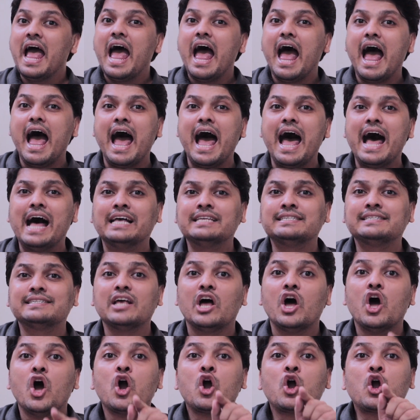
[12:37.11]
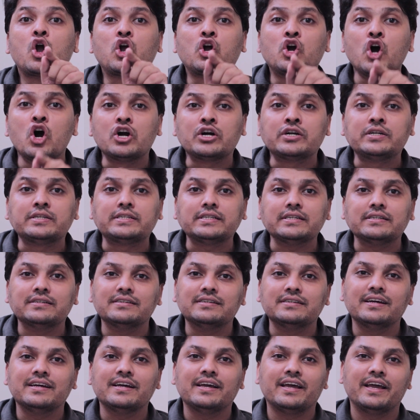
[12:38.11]
has cooked
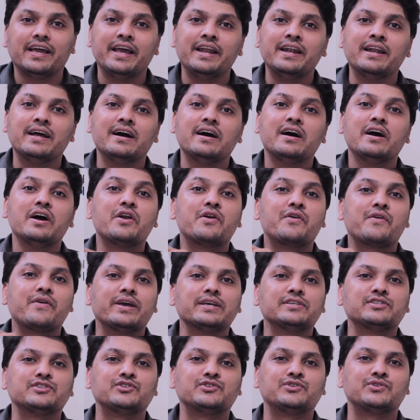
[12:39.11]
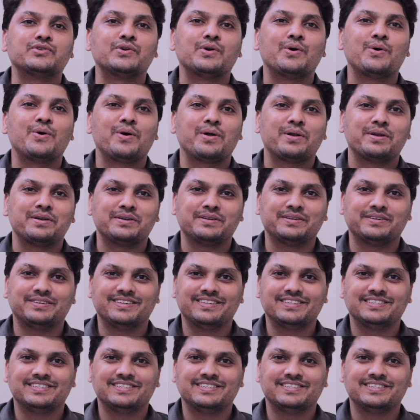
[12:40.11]
in a restaurant.